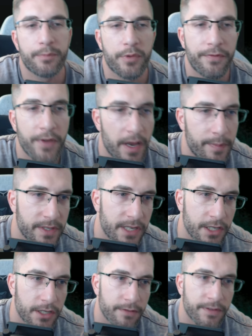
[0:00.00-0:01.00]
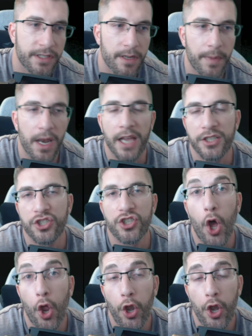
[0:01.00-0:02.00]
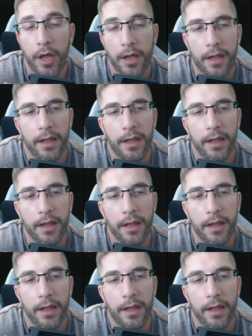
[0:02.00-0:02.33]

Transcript: Preferred position for someone like Son